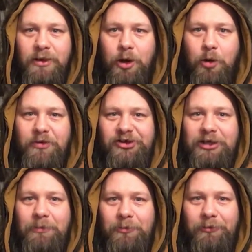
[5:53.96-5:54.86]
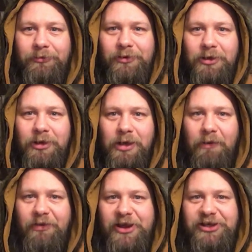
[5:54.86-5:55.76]
Odin is troubled of
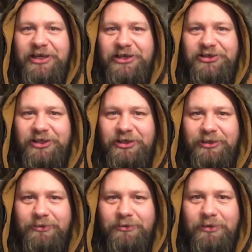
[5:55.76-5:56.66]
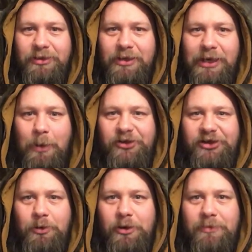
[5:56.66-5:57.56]
the things he has seen, and wants to
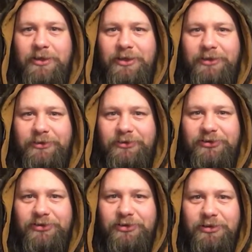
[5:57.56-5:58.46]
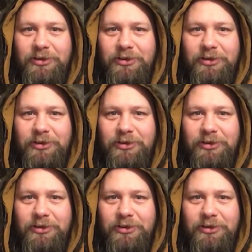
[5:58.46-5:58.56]
know what it means.